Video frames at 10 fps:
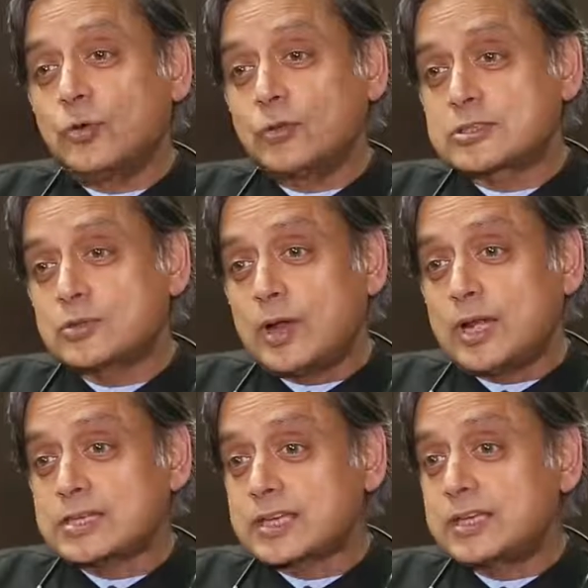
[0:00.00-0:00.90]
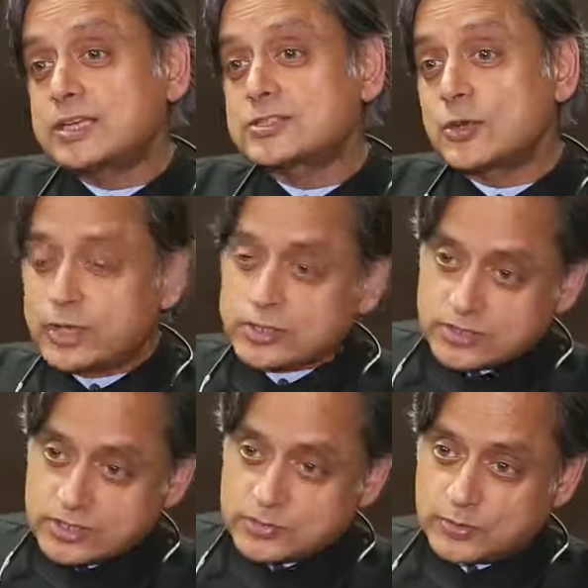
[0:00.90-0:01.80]
to also ask in his own
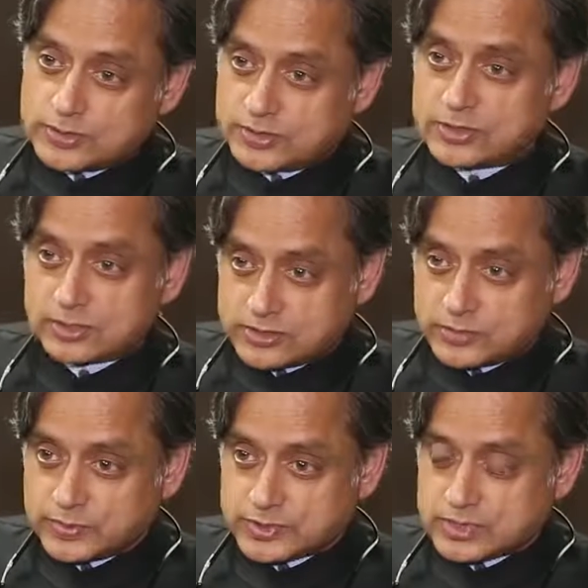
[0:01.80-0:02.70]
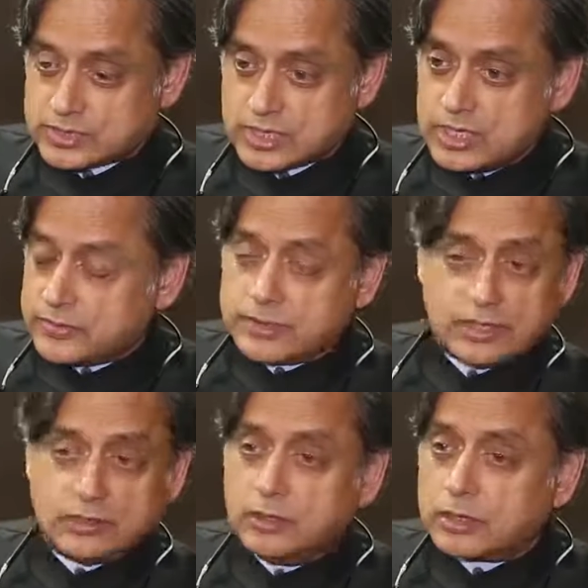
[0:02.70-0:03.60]
interest what are the consequences.
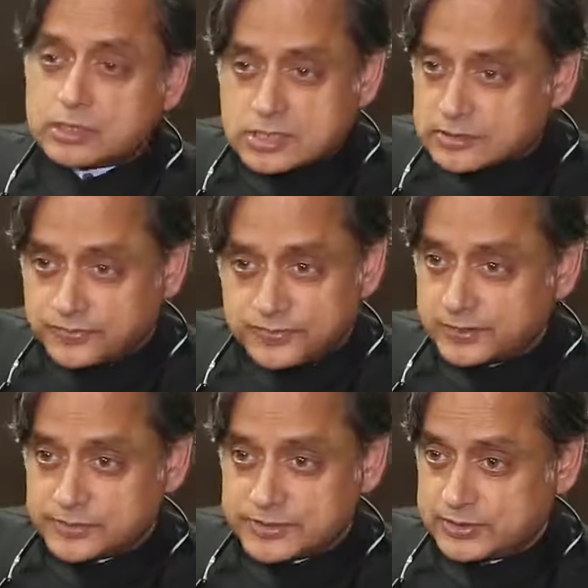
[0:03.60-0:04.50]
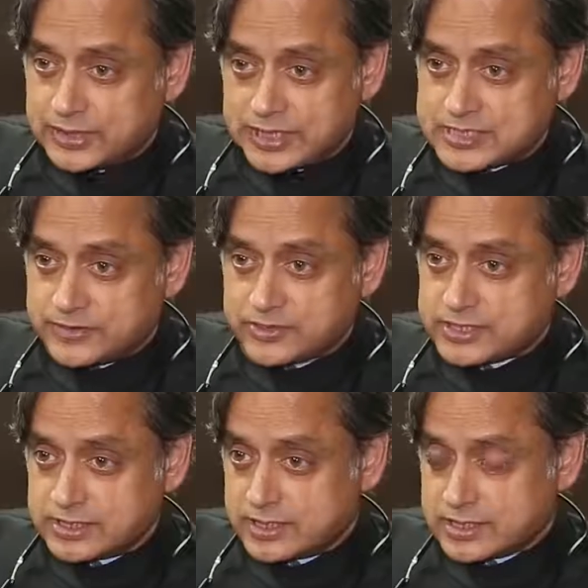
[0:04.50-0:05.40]
There are lots of films in the last
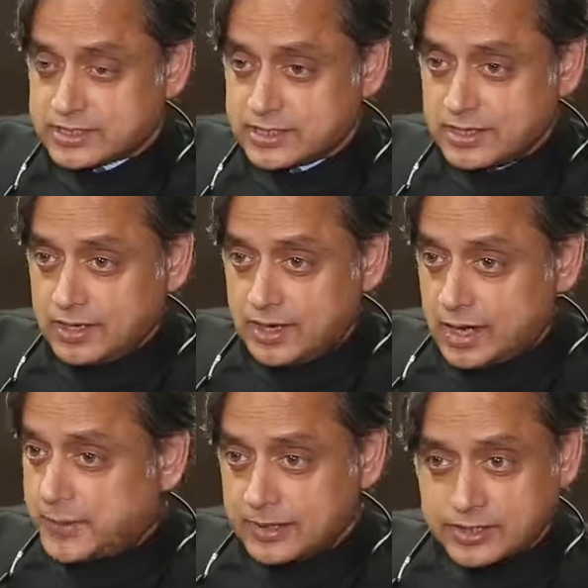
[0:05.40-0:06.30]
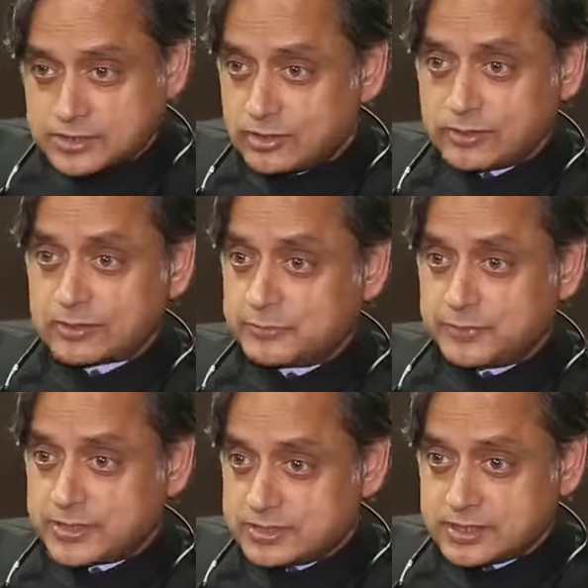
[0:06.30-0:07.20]
70 years about historical
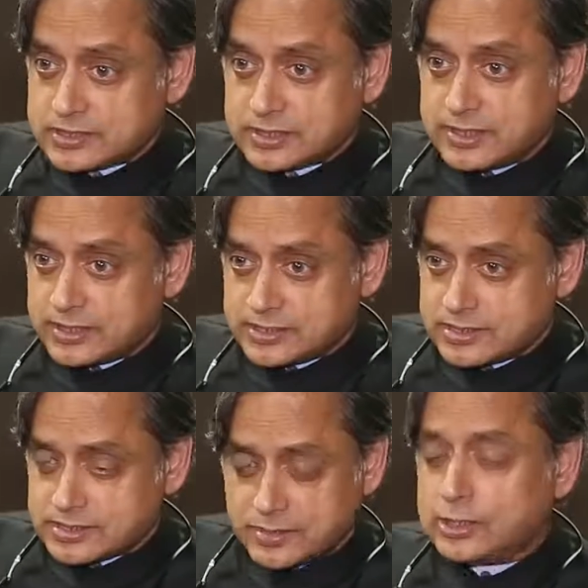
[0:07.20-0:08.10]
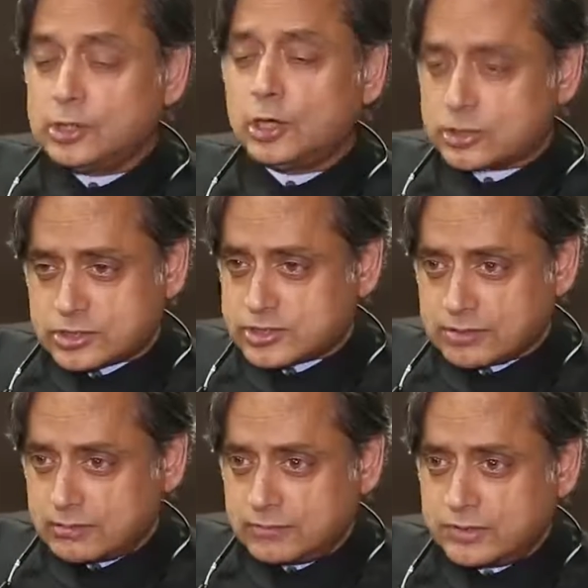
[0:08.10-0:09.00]
personalities and characters. I mean, lots,
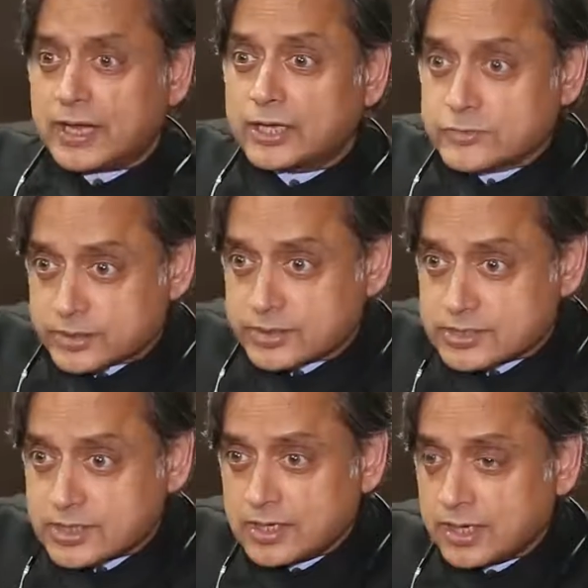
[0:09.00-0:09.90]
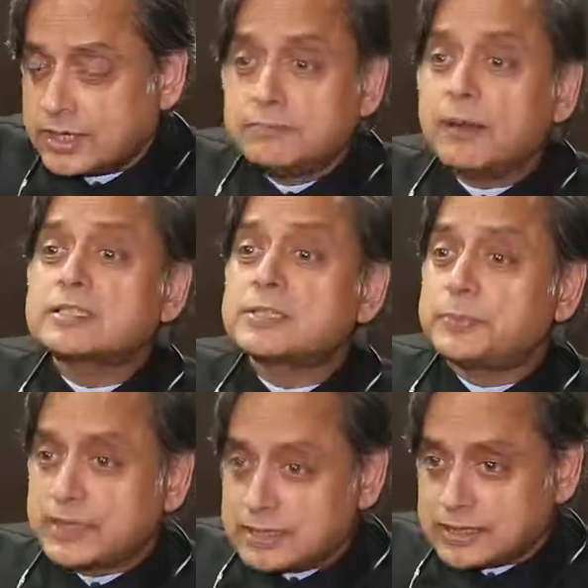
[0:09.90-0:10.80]
in the hundreds, in
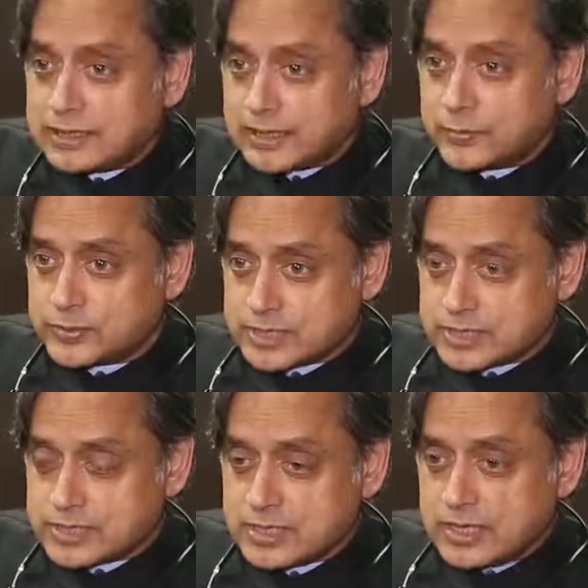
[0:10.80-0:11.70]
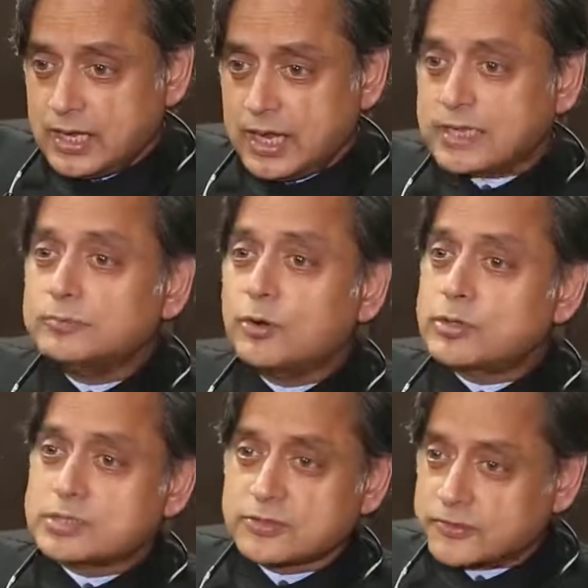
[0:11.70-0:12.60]
multiple Indian languages. And
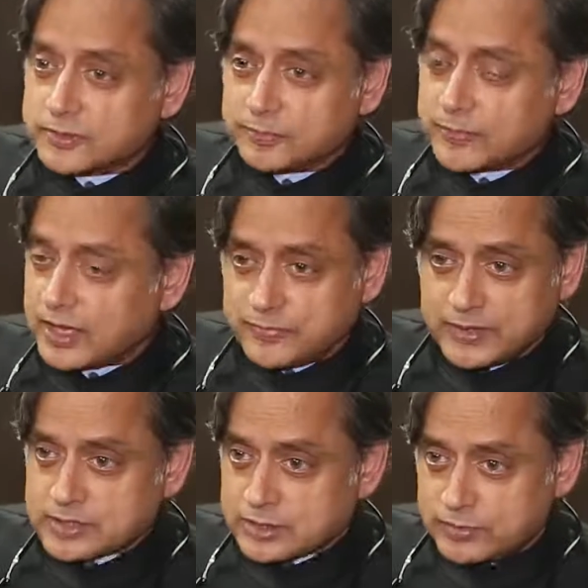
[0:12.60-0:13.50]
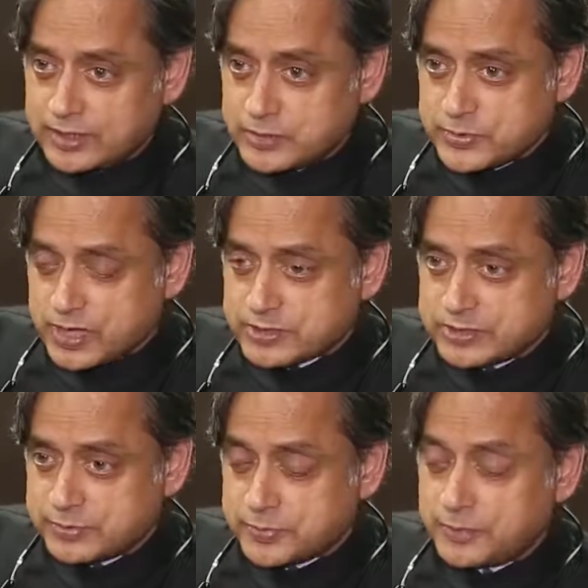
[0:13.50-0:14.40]
most of them have been screened
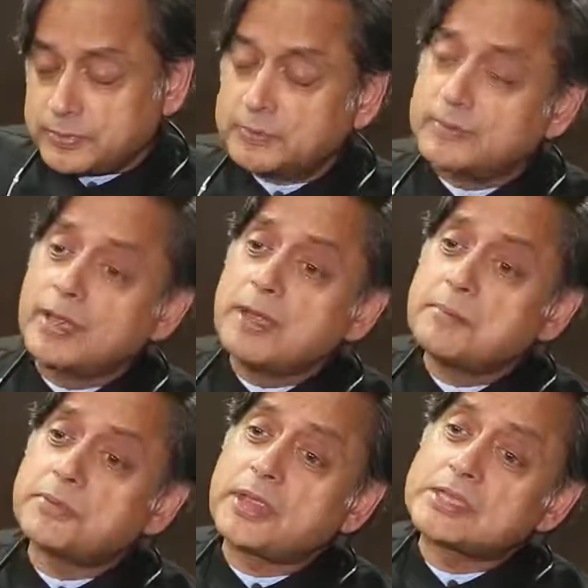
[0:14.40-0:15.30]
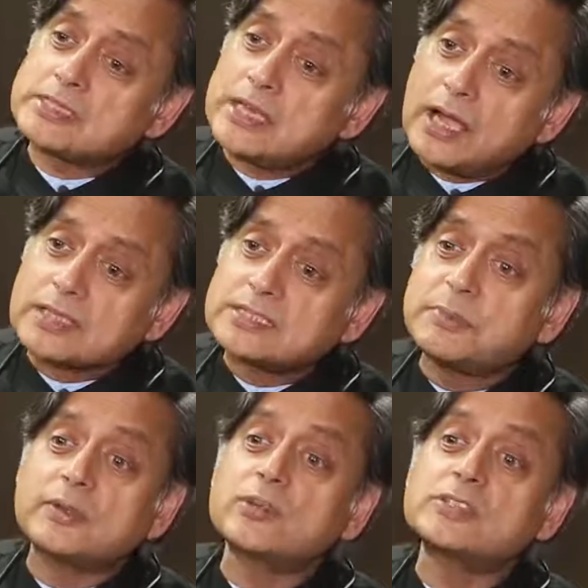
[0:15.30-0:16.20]
without any problem, but that's
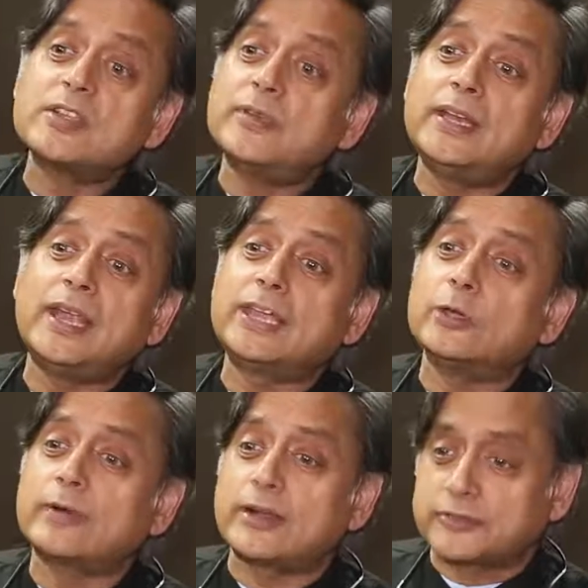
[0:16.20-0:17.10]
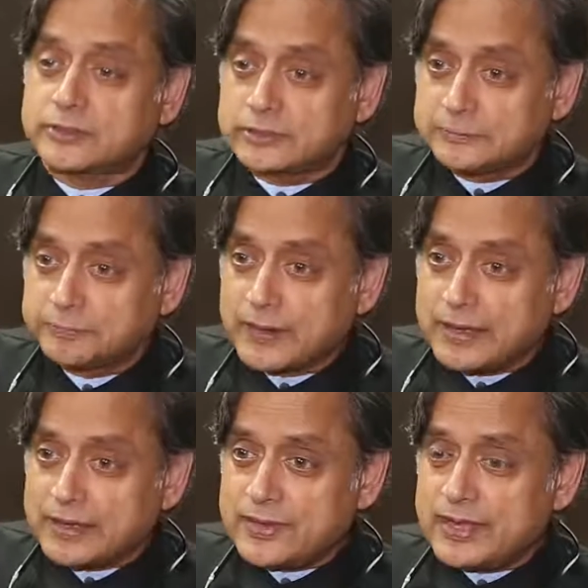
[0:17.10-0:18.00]
largely because they've been hagiographical.
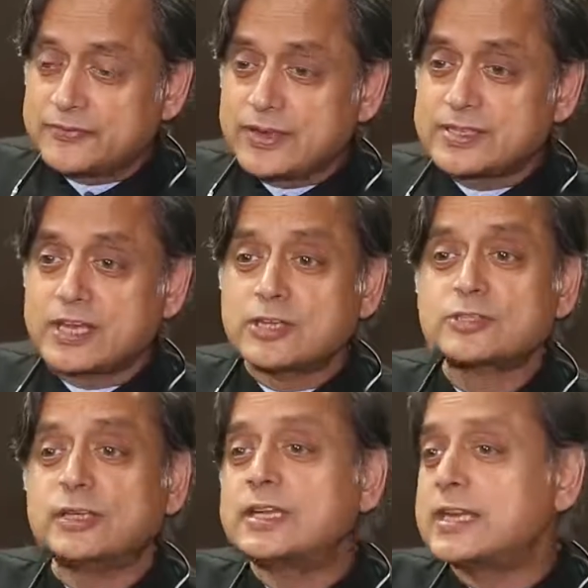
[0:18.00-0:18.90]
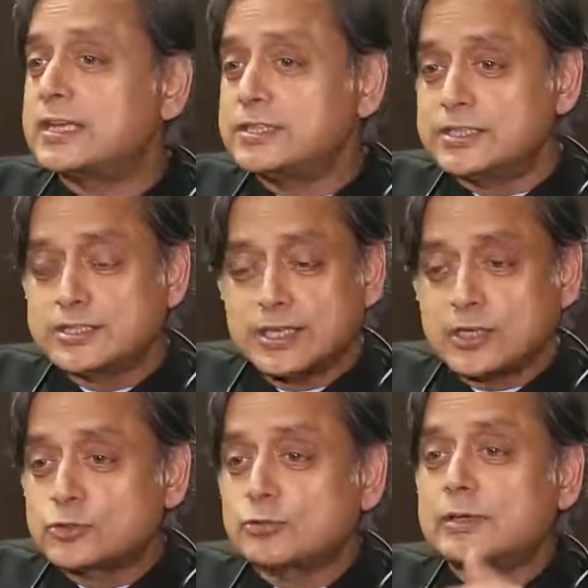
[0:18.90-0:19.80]
They have essentially tended
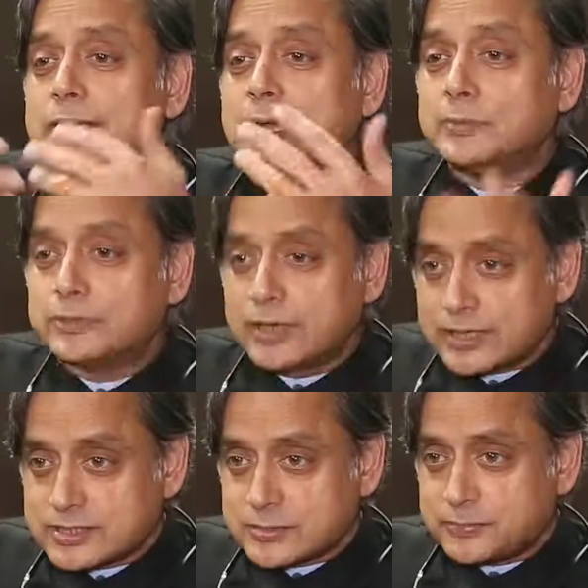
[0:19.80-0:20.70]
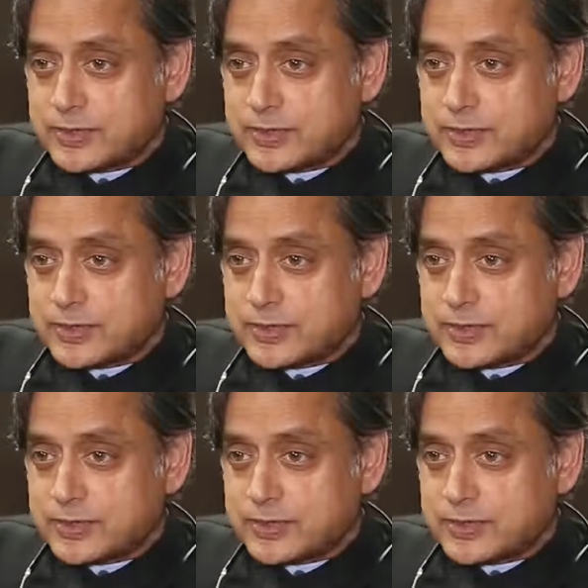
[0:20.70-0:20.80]
to glamorize the